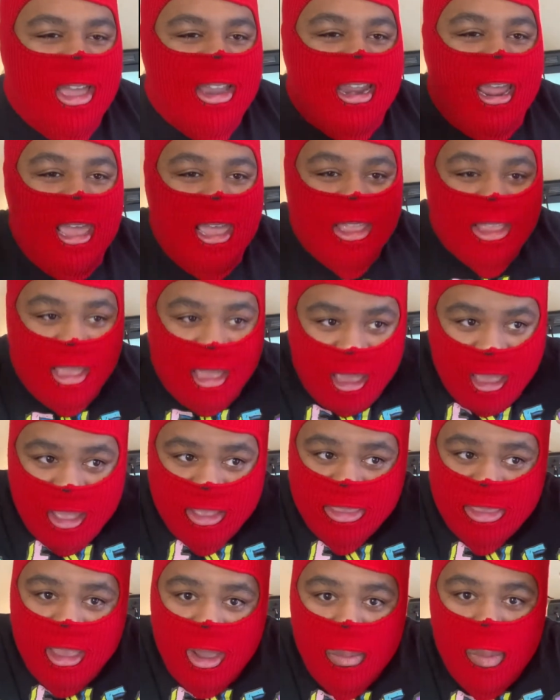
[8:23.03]
they either
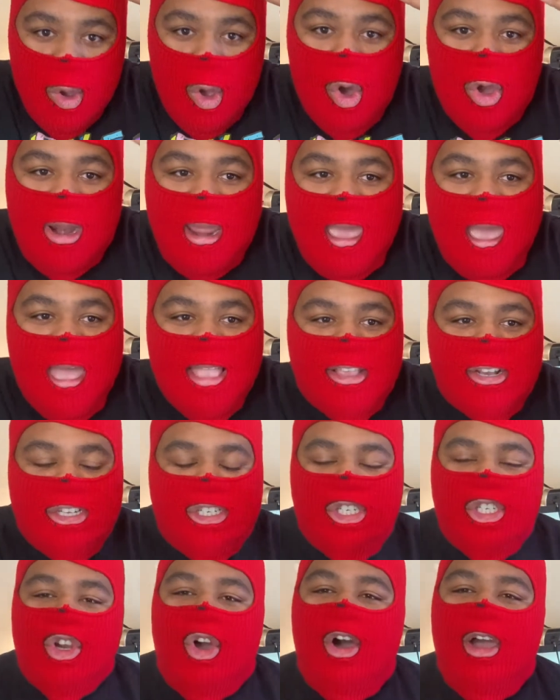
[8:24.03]
had that one or they had the
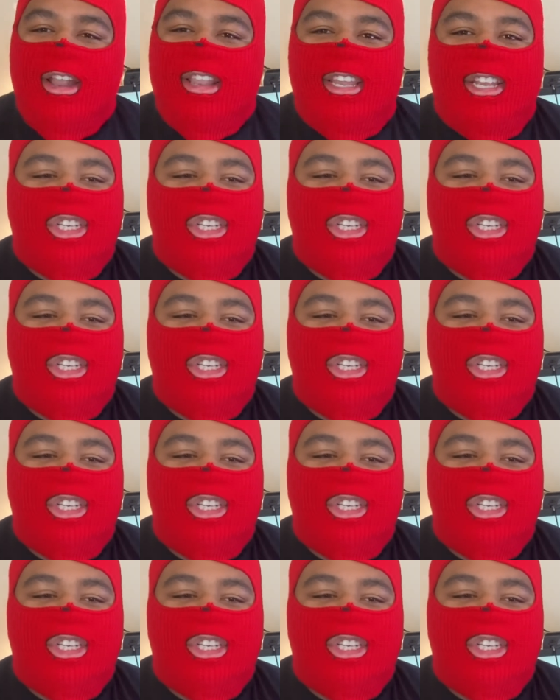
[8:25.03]
short,